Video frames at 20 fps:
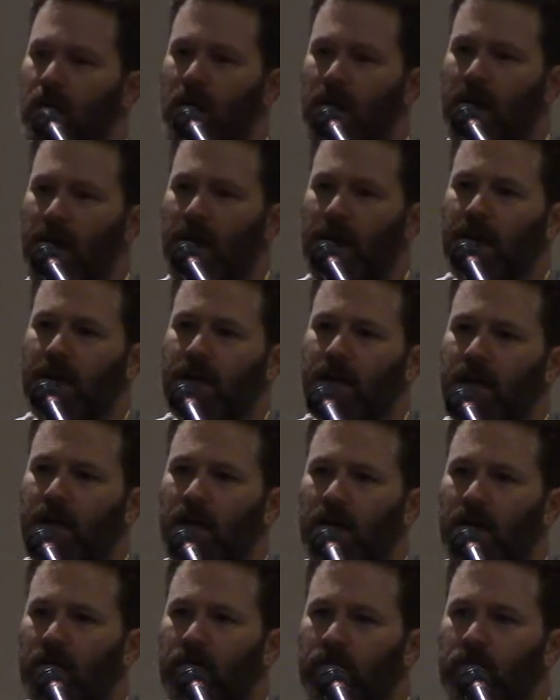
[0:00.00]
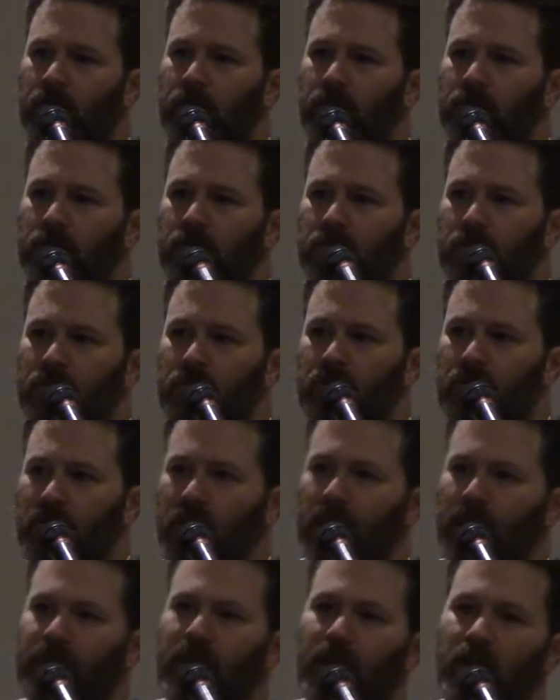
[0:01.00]
and um, and
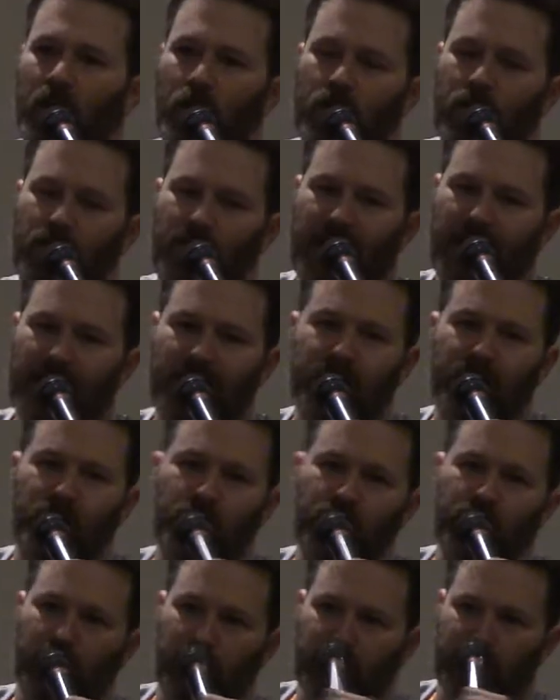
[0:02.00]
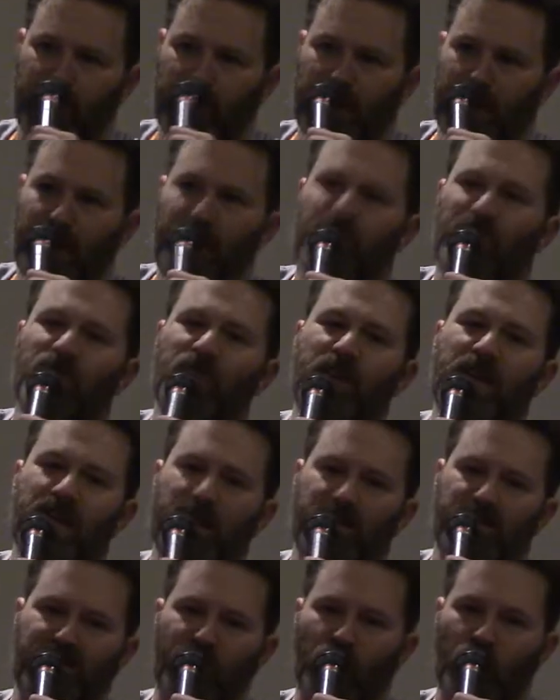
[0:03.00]
then I've got to go into that studio for like
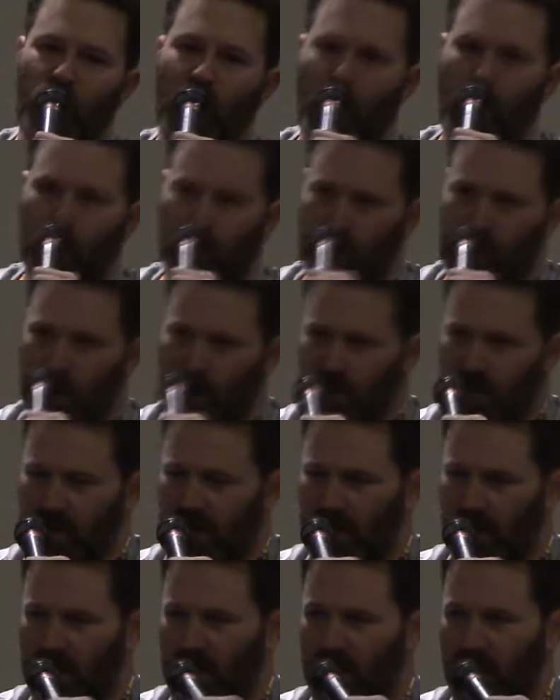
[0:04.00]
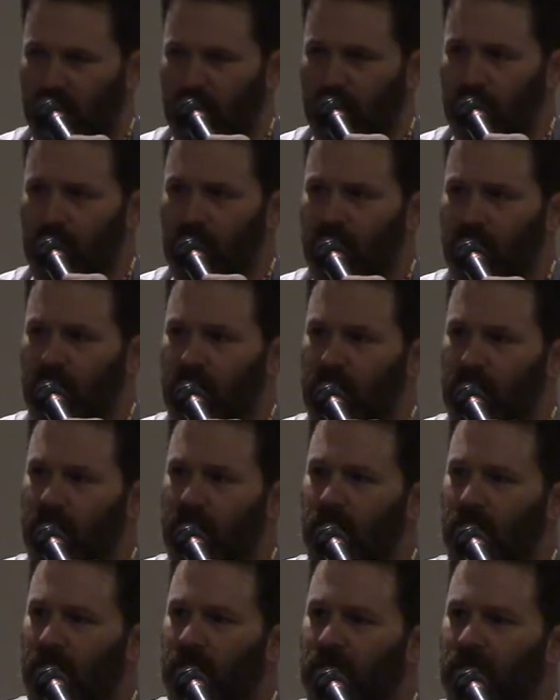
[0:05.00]
three, four hour chunks at a time.
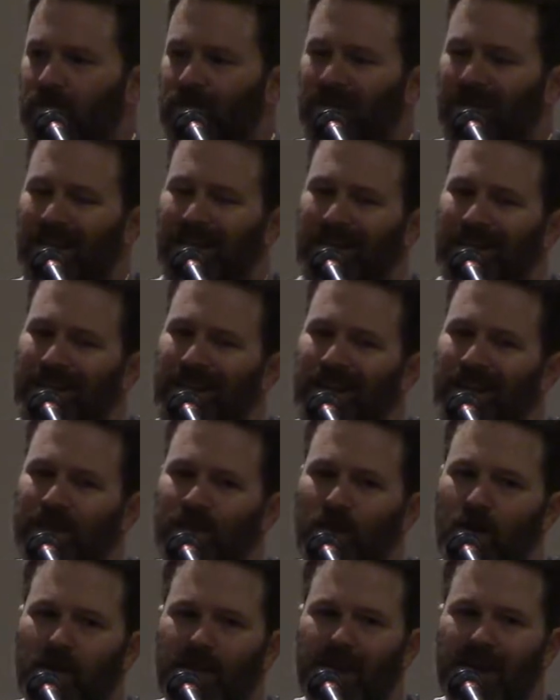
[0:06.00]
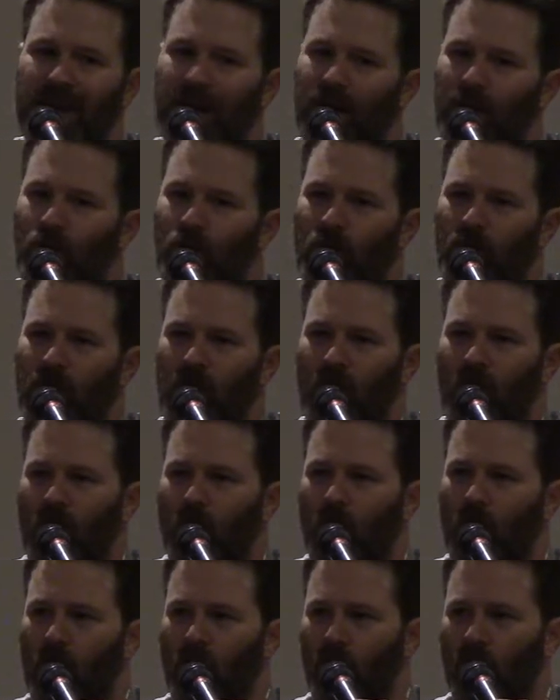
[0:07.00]
And at the end of all that, I don't want to go
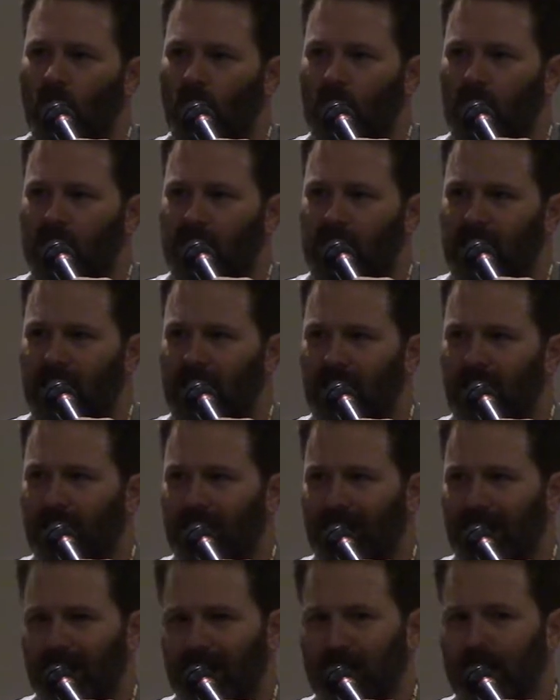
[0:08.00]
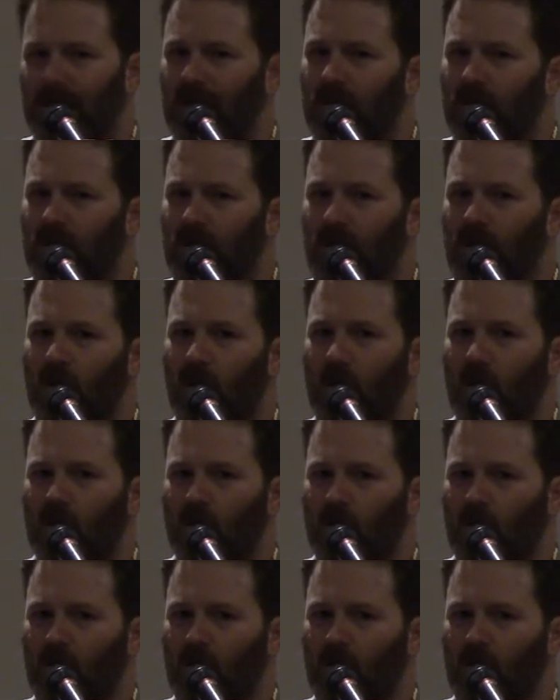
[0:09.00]
home and watch anime. I want to go home and